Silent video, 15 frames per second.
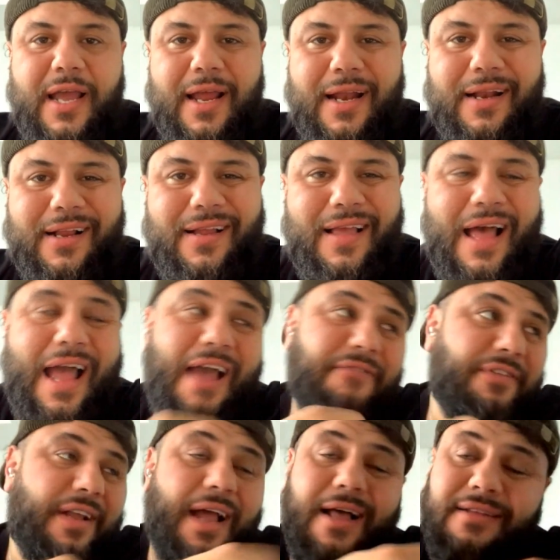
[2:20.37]
and I have
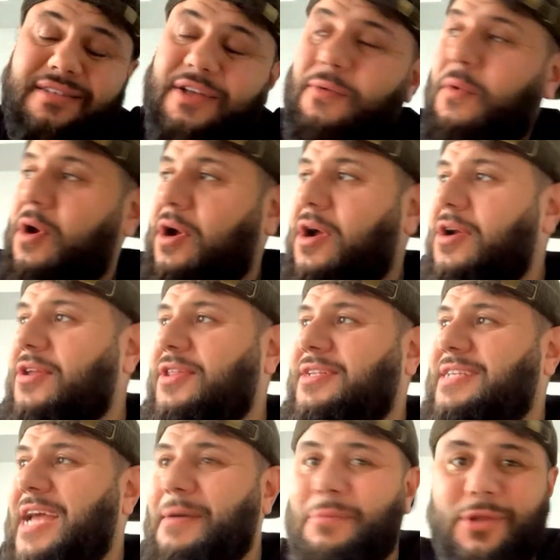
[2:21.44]
to constantly work under the
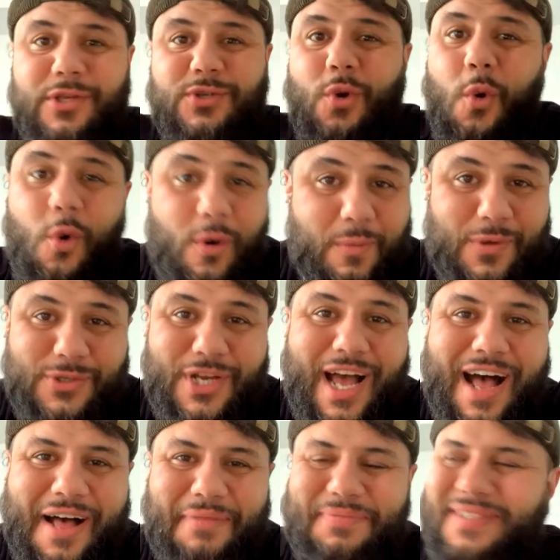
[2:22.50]
table, these horrible
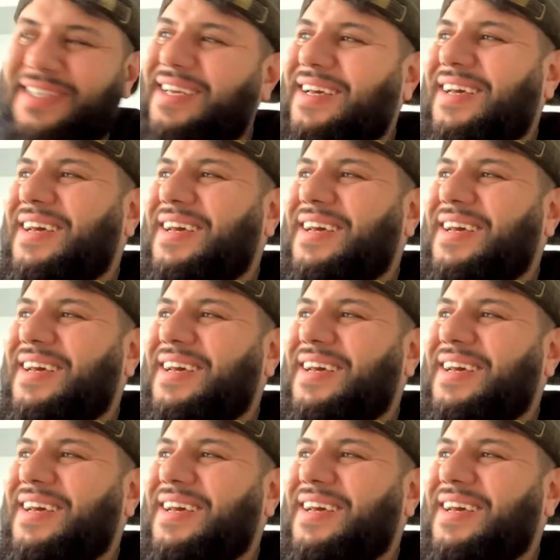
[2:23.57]
jobs